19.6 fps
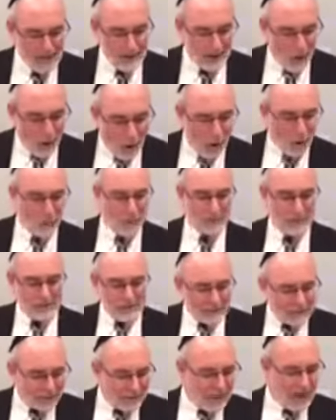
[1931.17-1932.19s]
The whole
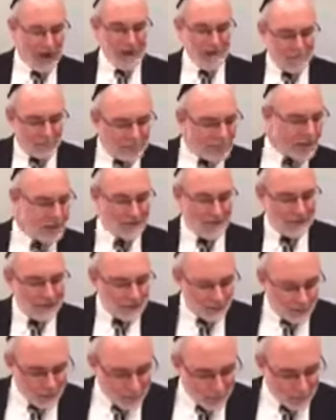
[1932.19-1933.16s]
divine presence was